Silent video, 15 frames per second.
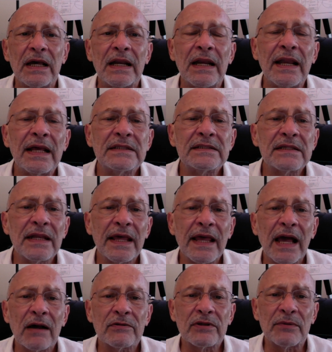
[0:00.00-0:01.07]
Let's lay
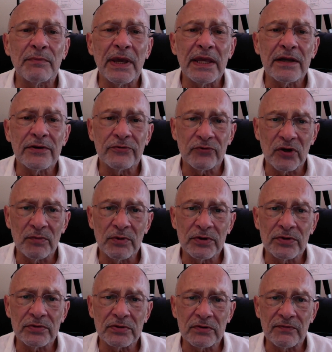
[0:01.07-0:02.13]
out the main
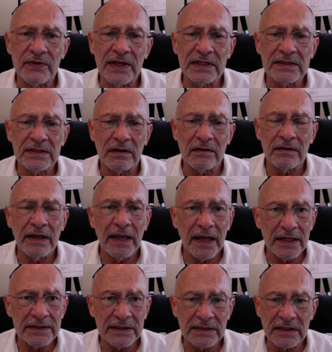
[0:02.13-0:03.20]
contributors of ESL,
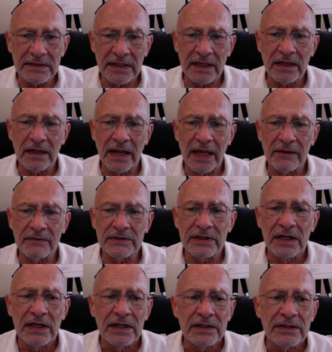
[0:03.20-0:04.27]
English as a Second Language.
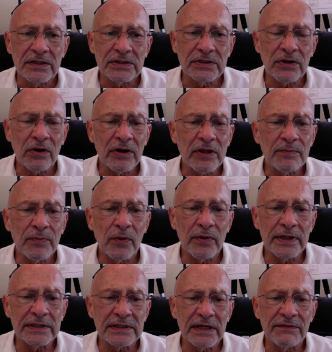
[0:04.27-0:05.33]
The starting
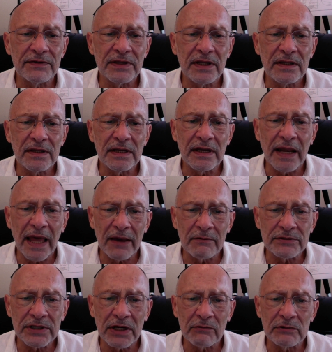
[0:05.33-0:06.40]
point is evidently
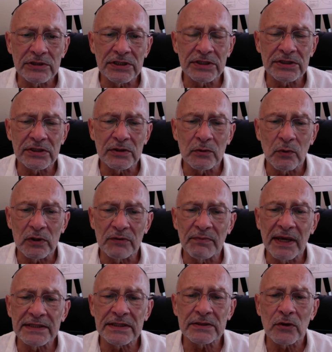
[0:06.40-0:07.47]
language acquisition, what
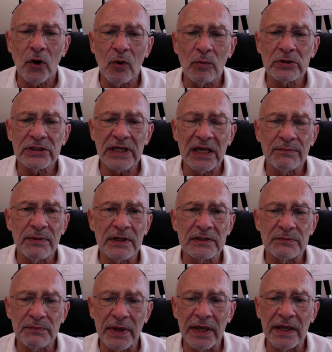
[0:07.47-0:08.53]
makes us Homo sapiens,
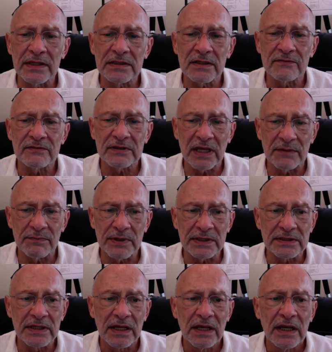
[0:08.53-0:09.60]
beings of
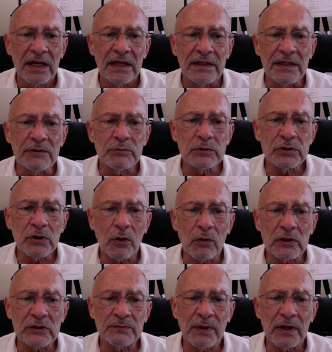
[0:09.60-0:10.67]
sapiens. This will
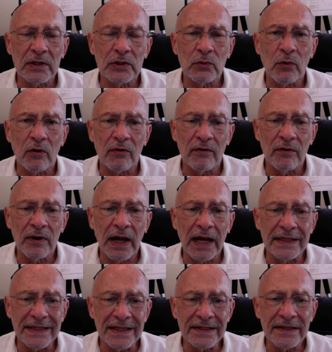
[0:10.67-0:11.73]
correspond to our
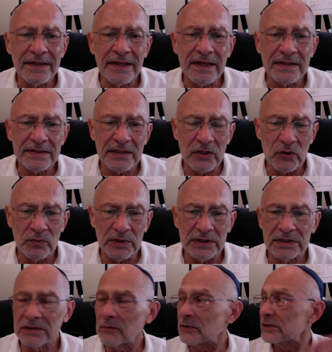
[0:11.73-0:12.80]
identity as
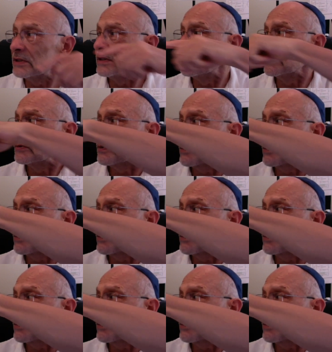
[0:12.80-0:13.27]
humans, which is this